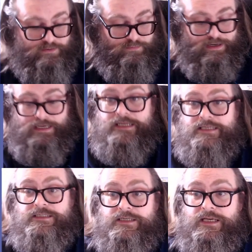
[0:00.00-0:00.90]
well
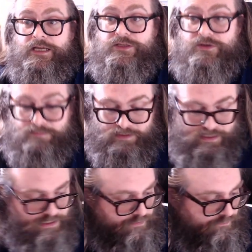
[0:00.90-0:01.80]
is. Can you
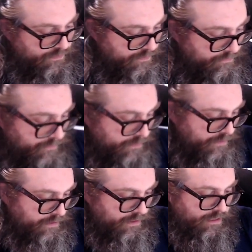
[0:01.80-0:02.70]
believe it?
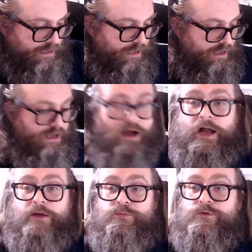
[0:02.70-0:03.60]

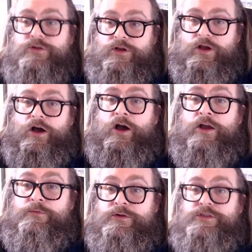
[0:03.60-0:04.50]
I would
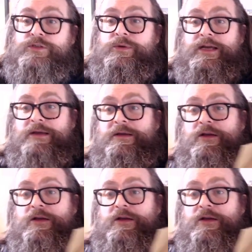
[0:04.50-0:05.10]
swear